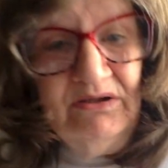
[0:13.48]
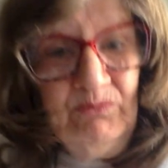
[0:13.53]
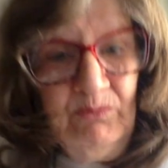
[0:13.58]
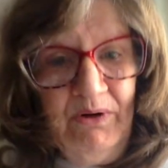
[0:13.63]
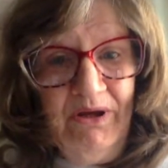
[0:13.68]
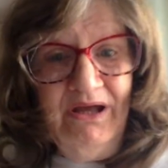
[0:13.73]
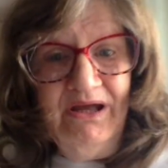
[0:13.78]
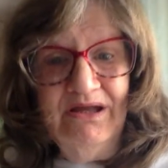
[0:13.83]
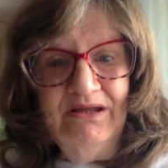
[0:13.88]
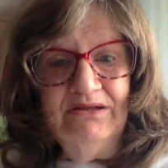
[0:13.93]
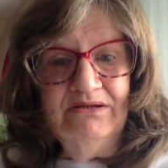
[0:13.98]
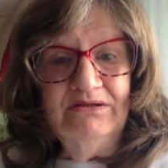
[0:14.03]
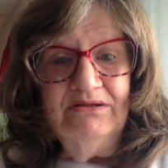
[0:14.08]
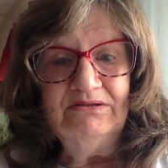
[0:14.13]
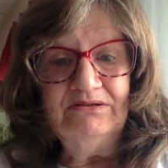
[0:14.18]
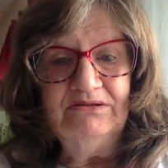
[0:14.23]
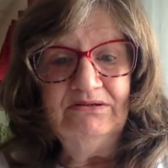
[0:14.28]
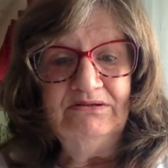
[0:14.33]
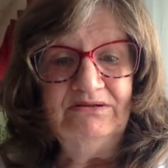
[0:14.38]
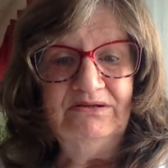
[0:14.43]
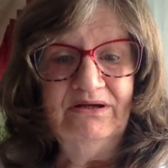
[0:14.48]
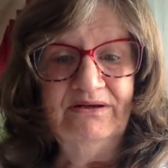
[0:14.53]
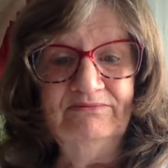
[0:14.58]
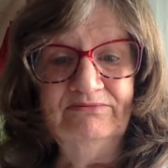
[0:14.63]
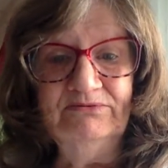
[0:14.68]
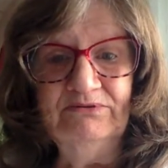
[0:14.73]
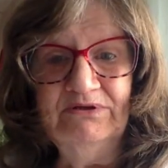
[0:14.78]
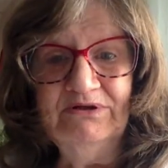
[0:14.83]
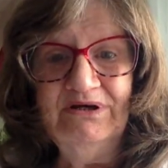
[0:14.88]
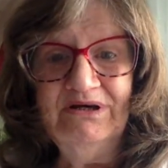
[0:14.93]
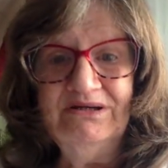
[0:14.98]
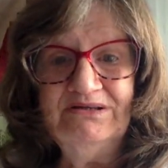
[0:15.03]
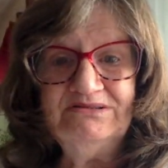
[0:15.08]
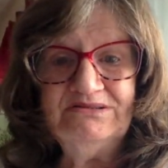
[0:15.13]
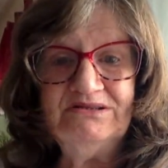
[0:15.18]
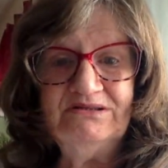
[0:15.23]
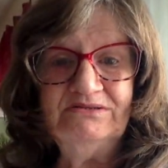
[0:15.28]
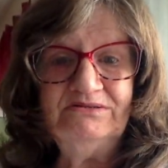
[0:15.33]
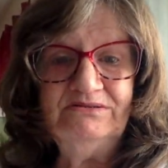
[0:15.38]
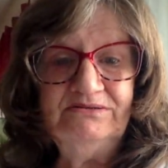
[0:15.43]
way that the devil
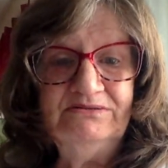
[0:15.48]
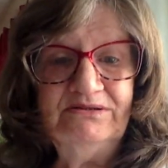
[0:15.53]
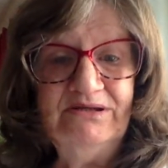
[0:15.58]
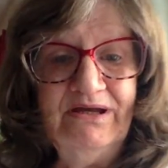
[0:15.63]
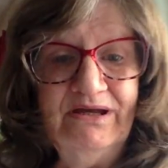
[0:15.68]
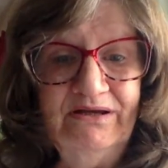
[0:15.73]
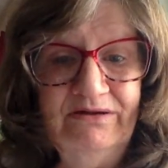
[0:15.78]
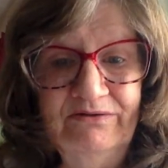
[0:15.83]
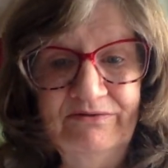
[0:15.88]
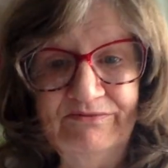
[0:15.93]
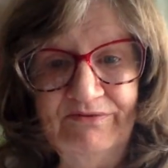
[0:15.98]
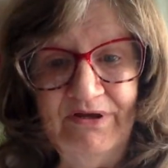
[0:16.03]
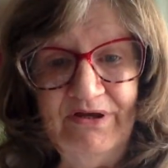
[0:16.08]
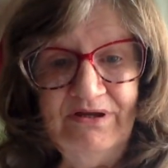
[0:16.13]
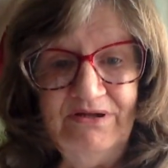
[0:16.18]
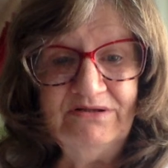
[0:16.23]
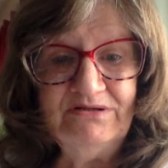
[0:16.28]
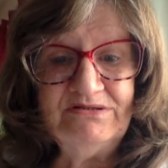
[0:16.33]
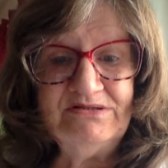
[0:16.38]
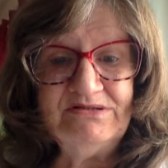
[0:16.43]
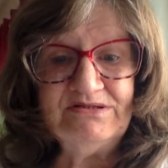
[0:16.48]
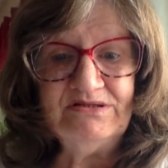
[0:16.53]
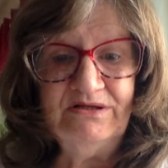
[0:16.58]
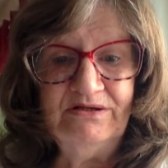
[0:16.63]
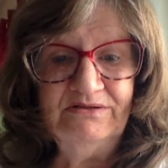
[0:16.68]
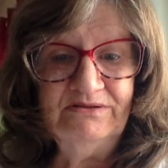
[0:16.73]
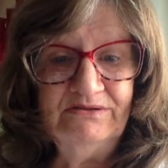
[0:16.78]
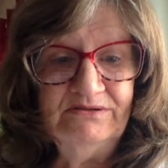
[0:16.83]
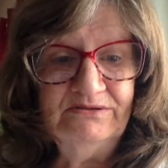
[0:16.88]
likes to aggravate us.